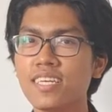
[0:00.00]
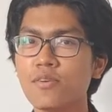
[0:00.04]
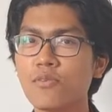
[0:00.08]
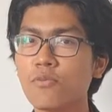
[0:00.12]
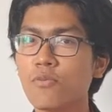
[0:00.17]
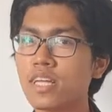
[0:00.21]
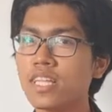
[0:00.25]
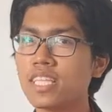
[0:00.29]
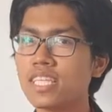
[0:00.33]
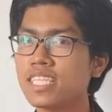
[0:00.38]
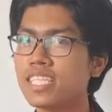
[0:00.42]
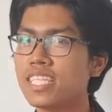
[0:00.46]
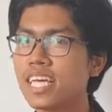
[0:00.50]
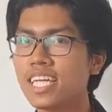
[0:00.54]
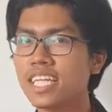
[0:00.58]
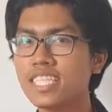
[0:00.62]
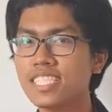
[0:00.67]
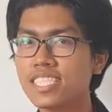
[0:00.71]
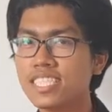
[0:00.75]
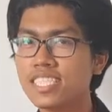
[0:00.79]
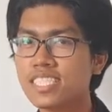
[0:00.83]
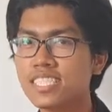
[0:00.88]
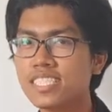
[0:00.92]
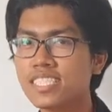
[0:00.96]
rather
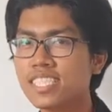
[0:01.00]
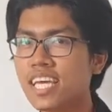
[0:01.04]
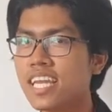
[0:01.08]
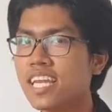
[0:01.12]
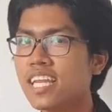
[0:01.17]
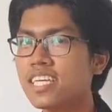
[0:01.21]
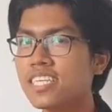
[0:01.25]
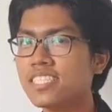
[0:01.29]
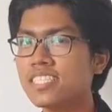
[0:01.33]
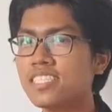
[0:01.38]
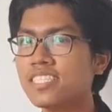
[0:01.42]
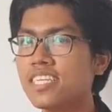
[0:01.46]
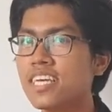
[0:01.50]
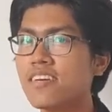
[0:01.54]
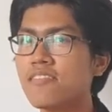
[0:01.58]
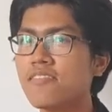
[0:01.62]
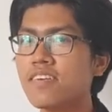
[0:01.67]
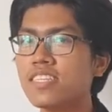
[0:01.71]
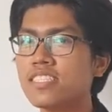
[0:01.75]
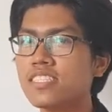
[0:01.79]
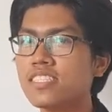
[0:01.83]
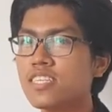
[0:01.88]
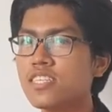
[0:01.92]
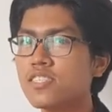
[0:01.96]
than 10
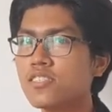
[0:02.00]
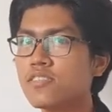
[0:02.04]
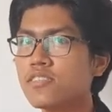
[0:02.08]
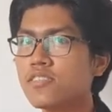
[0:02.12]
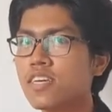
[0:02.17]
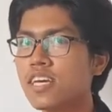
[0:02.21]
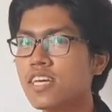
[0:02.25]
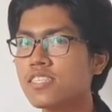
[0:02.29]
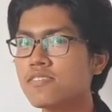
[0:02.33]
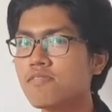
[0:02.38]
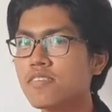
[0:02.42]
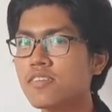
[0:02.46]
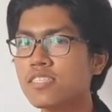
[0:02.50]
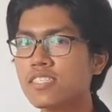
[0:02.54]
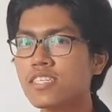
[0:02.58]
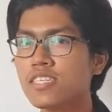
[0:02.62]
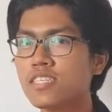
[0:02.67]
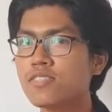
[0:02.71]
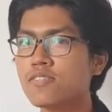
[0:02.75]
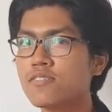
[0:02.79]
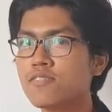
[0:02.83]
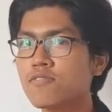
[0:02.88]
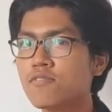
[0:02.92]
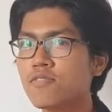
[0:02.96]

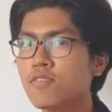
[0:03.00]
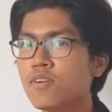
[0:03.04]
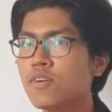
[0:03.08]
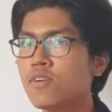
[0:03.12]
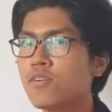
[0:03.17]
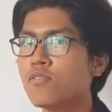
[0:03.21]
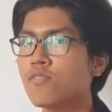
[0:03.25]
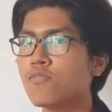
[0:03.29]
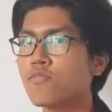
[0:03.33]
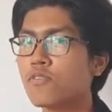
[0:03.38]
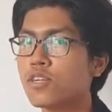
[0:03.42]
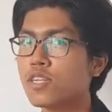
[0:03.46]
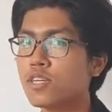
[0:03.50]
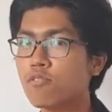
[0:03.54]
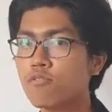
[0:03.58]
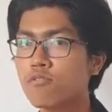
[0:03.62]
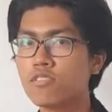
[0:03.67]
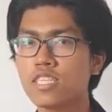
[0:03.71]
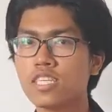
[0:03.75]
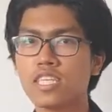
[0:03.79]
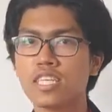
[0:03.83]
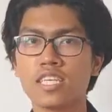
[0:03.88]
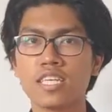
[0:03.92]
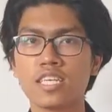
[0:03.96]
disadvantage for the
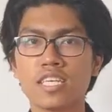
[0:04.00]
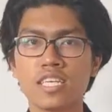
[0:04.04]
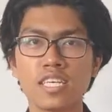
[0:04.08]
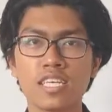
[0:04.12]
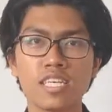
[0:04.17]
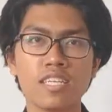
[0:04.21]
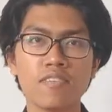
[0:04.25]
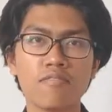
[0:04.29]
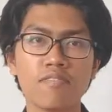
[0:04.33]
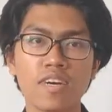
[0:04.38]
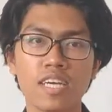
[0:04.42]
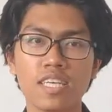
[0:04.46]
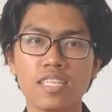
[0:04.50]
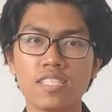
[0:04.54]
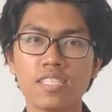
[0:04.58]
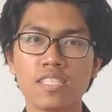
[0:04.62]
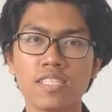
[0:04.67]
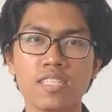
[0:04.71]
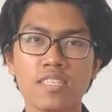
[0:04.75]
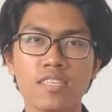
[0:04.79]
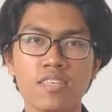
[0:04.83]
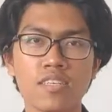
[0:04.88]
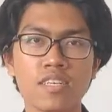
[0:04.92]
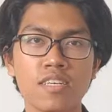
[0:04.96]
rooting device.